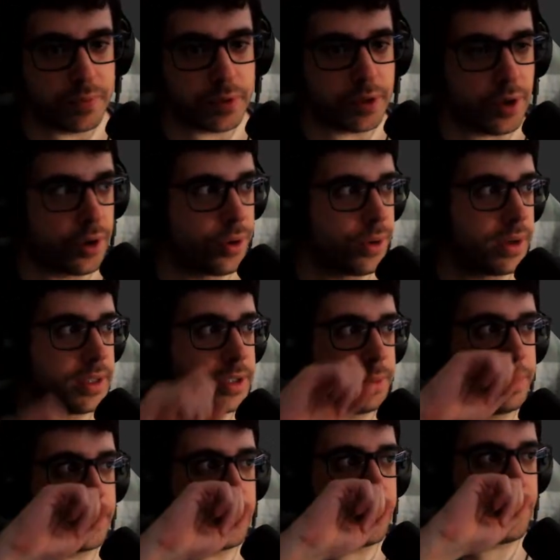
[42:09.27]
So, in
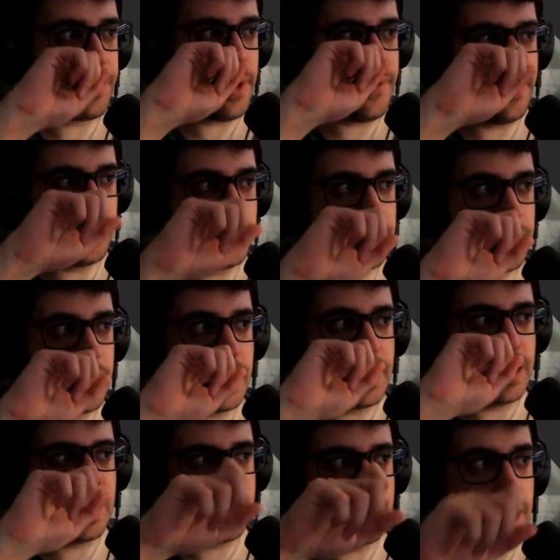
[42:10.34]
terms of
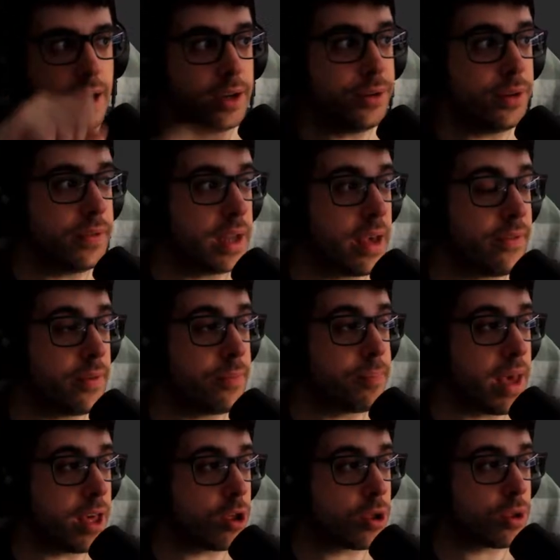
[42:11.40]
references, I don't even have a
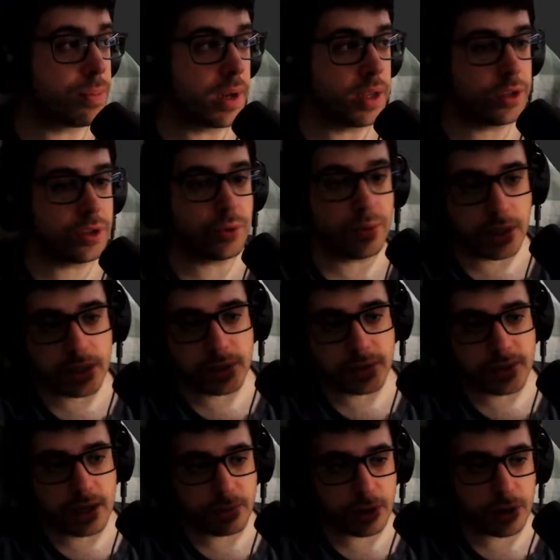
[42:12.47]
mesh, but I do need a
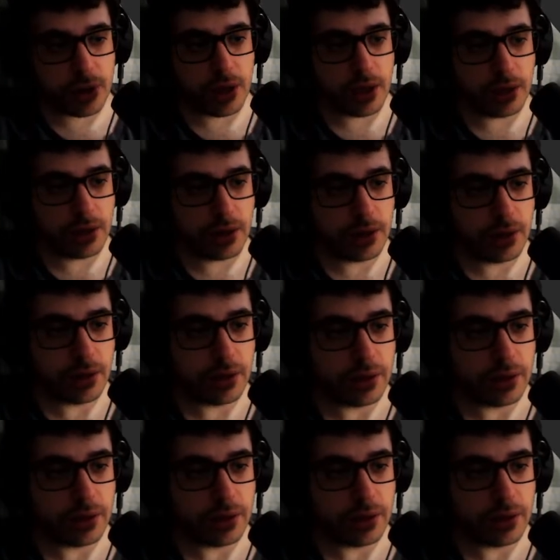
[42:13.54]
state machine.